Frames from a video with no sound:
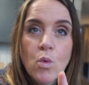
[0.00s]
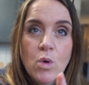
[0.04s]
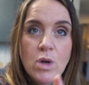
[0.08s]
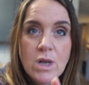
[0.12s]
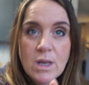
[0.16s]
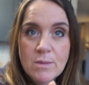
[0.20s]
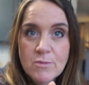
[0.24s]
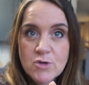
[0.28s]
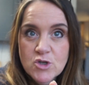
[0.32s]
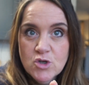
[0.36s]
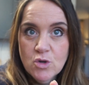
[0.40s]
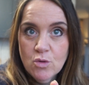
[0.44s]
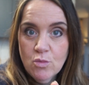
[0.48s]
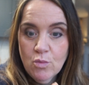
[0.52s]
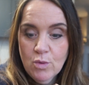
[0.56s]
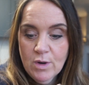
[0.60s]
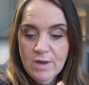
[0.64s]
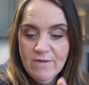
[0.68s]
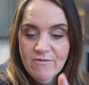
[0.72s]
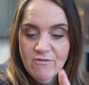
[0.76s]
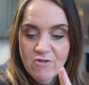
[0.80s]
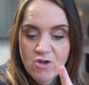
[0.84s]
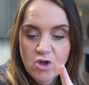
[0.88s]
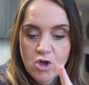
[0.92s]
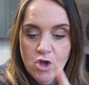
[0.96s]
let me show you what
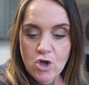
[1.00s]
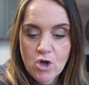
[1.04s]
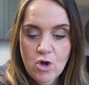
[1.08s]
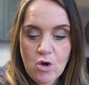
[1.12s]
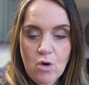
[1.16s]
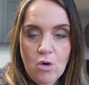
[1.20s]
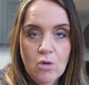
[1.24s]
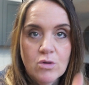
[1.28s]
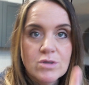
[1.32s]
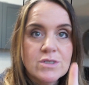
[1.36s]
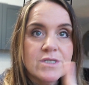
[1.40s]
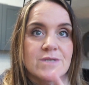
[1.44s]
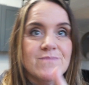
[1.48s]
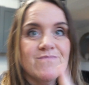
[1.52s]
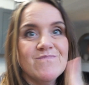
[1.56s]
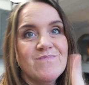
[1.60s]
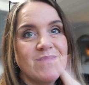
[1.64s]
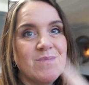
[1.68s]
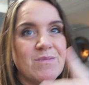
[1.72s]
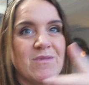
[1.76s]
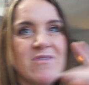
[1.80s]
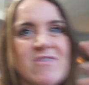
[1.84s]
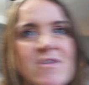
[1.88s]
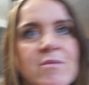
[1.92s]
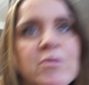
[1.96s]
I've got.
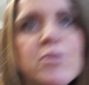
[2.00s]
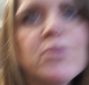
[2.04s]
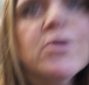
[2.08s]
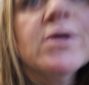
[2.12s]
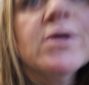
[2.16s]
Let me flip you